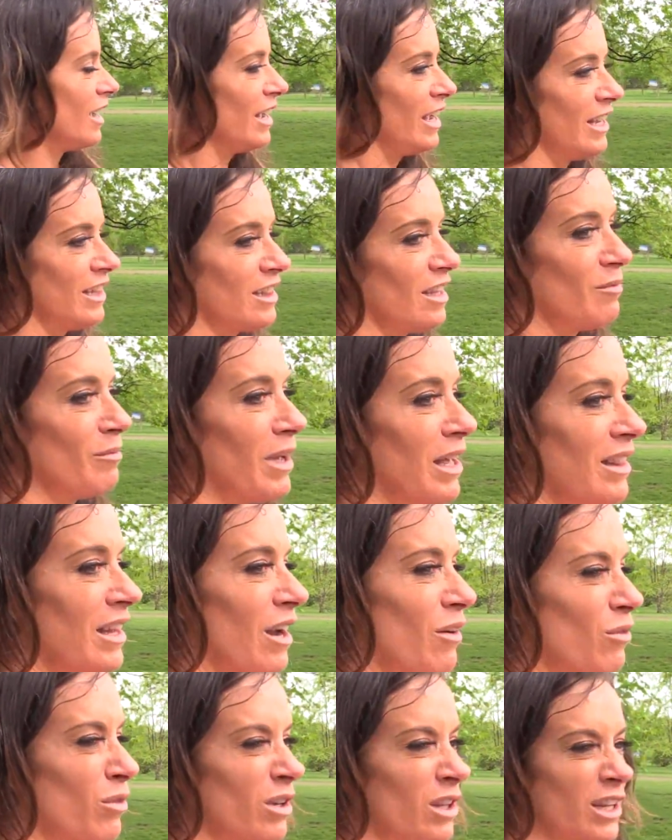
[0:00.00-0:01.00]
hate the men
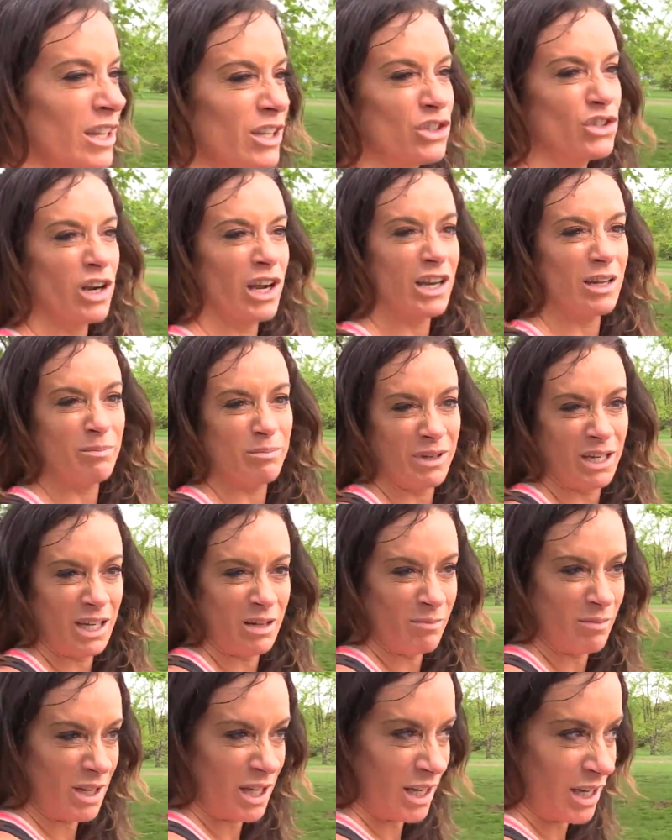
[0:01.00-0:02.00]
that really try to
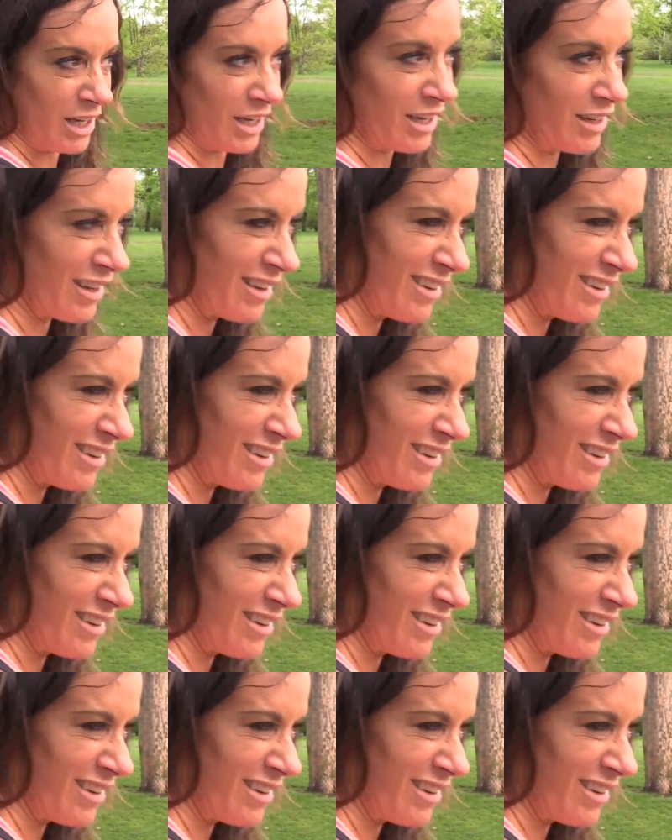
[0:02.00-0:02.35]
beat me